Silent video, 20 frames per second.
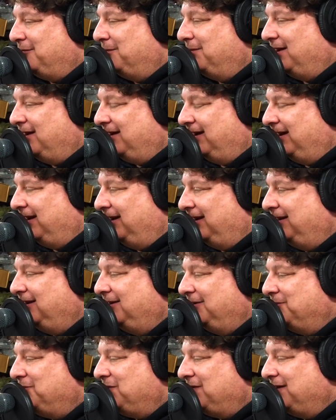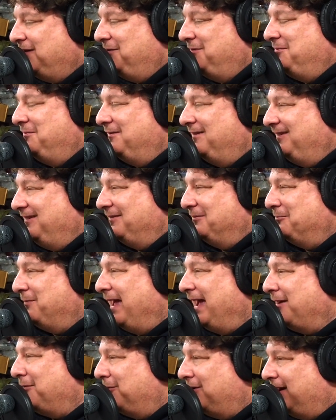had a buddy
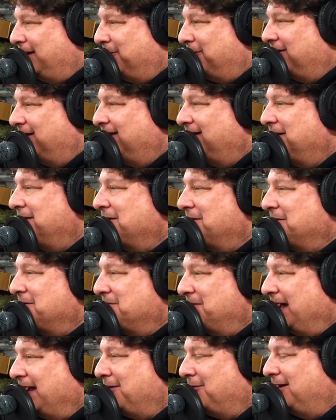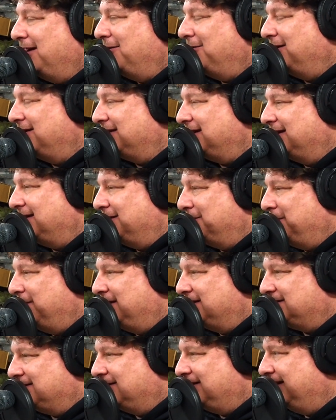back when I worked at the
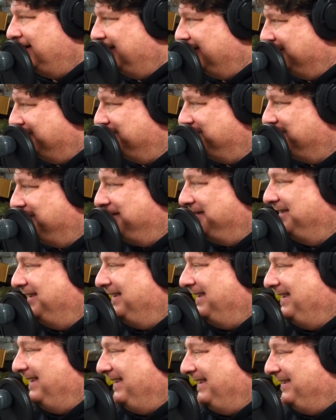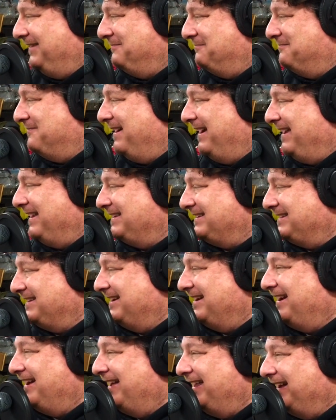pizzeria. Mike's
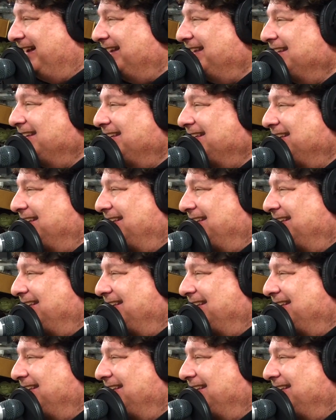gone.